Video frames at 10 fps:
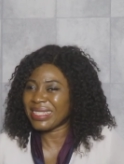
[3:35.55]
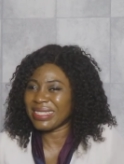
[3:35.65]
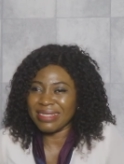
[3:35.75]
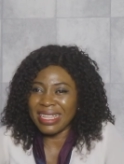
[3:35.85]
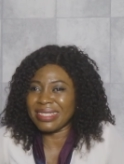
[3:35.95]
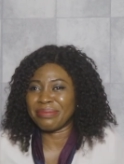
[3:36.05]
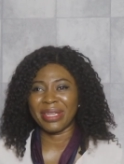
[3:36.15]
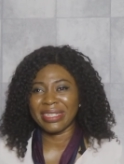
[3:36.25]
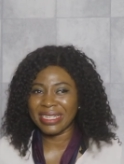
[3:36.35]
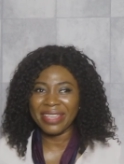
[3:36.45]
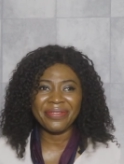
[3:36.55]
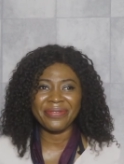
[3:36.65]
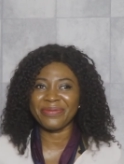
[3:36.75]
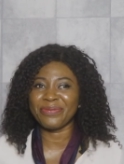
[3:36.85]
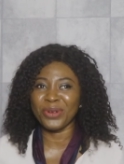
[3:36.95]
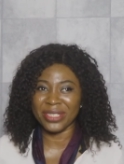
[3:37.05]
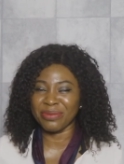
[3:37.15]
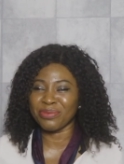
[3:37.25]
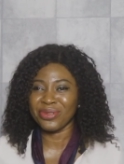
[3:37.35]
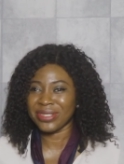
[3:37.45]
statement, if what
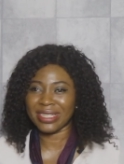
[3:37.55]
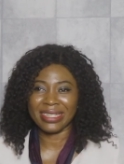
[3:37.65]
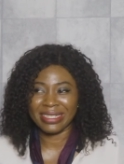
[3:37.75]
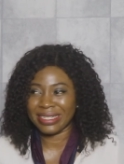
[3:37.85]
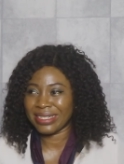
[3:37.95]
Mpho said,